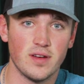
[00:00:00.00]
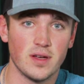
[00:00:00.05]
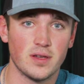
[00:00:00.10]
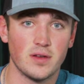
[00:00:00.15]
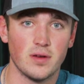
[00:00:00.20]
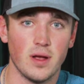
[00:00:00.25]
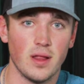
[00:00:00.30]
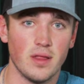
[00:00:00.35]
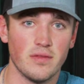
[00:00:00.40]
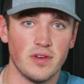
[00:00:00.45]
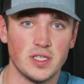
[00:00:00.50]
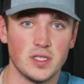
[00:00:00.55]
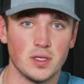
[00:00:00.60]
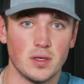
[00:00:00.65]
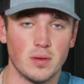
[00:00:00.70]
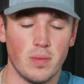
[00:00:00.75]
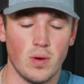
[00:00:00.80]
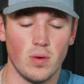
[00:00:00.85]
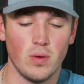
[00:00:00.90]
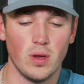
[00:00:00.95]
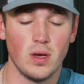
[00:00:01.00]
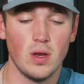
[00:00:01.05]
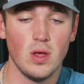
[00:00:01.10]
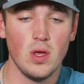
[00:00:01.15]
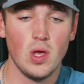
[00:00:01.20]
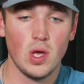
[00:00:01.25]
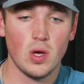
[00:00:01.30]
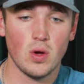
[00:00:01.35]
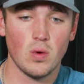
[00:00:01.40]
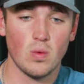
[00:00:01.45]
to affect your elevation component.
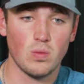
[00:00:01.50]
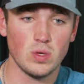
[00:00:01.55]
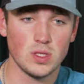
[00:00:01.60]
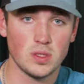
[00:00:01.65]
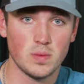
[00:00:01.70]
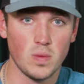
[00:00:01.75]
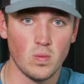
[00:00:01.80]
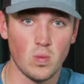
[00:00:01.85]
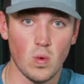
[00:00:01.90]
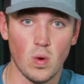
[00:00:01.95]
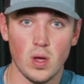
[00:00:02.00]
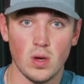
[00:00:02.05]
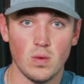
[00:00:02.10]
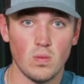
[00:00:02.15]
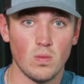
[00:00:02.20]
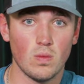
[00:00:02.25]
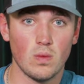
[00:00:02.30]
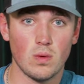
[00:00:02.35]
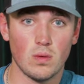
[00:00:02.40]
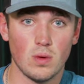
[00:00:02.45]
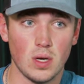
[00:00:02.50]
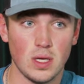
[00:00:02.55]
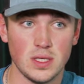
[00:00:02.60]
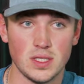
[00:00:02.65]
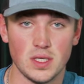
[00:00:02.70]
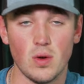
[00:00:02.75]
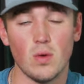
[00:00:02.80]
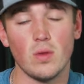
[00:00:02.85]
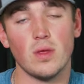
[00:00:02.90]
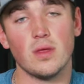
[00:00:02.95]
Wind speed 1
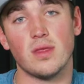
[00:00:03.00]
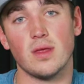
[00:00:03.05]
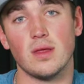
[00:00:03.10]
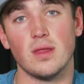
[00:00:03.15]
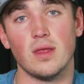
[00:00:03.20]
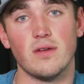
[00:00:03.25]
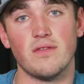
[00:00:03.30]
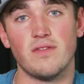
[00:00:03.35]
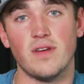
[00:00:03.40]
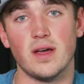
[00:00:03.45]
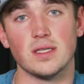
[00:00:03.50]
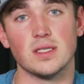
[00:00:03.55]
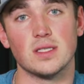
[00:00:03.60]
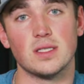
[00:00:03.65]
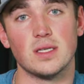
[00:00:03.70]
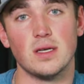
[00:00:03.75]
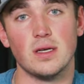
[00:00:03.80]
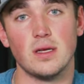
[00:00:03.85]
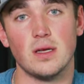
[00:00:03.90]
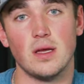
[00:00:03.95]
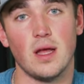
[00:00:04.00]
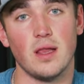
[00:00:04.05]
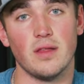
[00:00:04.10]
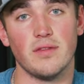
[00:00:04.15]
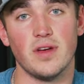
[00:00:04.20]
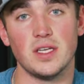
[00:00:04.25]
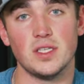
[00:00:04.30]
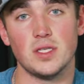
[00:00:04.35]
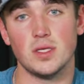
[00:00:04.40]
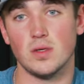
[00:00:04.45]
is the only thing that affects
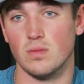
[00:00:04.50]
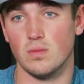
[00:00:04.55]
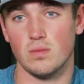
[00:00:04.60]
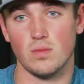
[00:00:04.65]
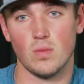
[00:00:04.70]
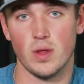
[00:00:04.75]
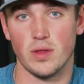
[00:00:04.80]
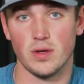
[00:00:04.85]
elevation,